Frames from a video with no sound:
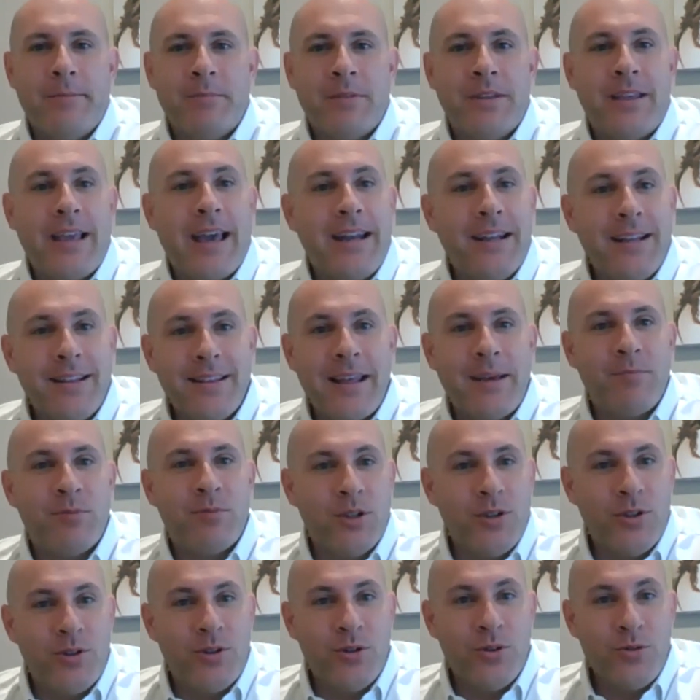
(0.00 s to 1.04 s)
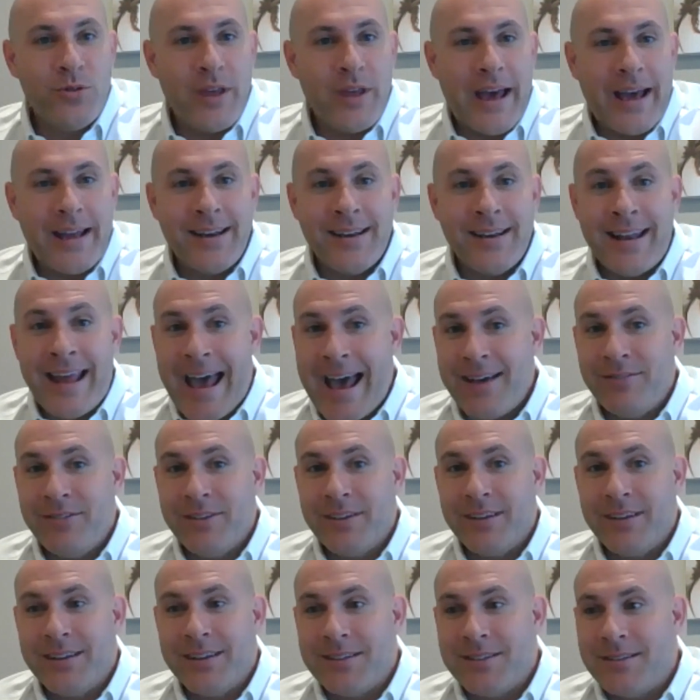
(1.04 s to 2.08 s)
Getting them to do that and
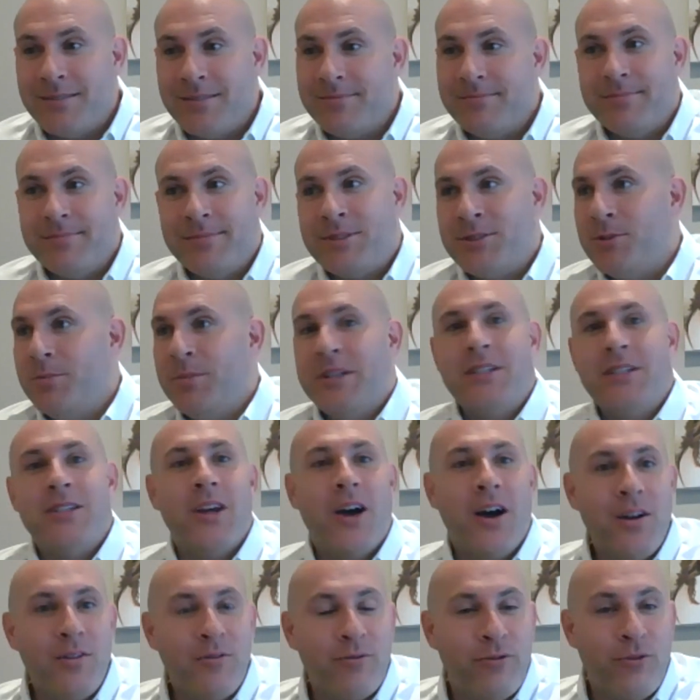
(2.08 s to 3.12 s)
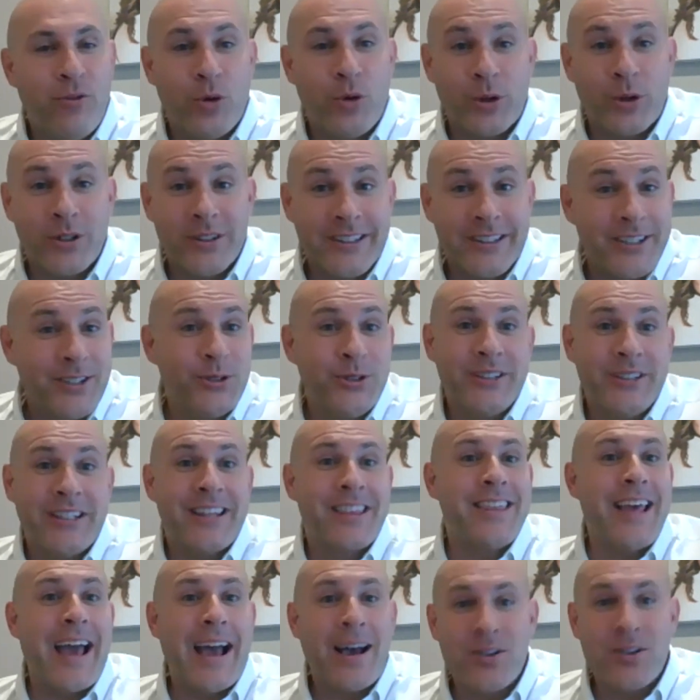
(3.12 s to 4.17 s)
having it to be done for literally
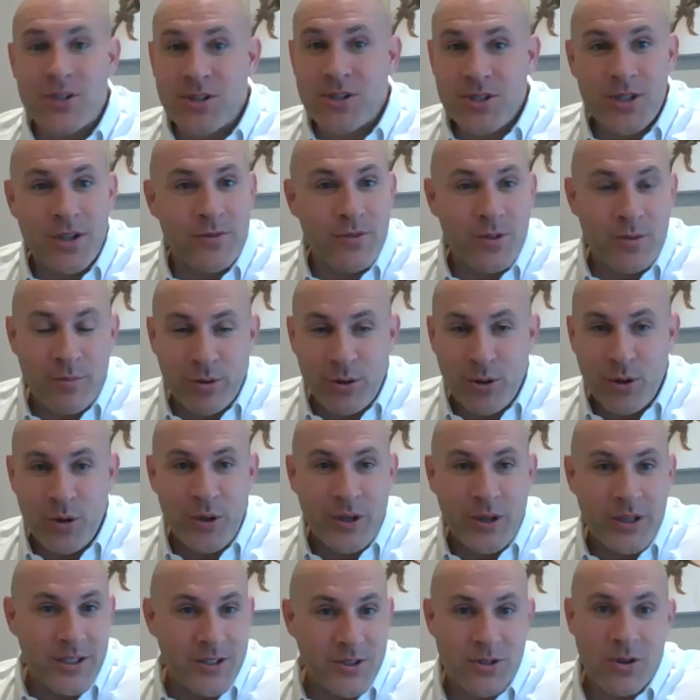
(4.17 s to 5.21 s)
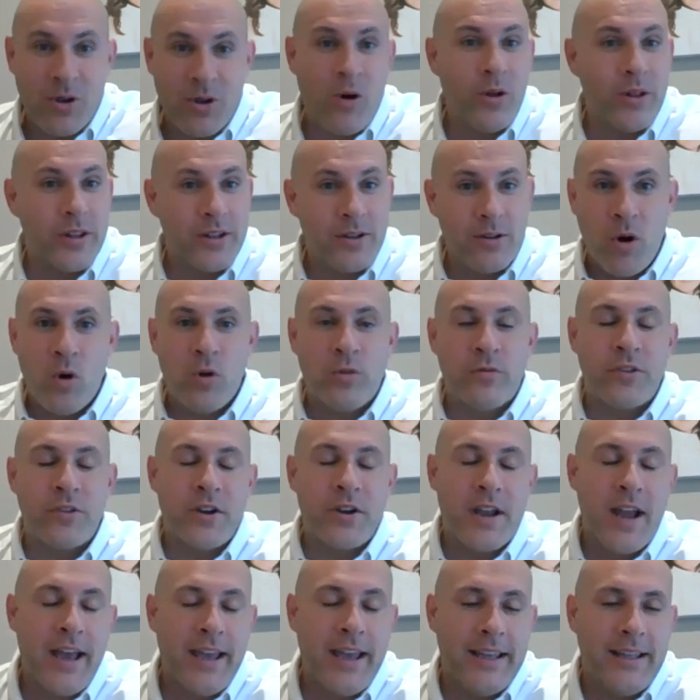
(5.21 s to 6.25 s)
thousands of employees, call it
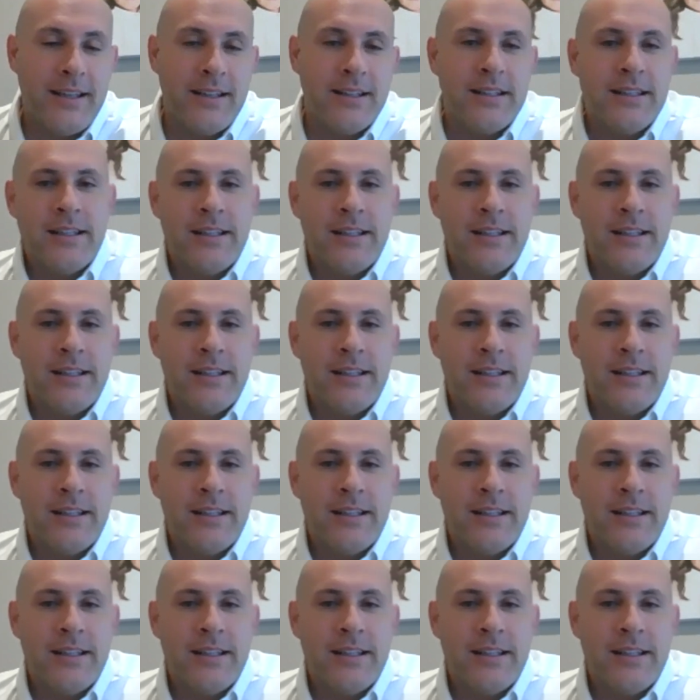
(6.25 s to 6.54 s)
overnight,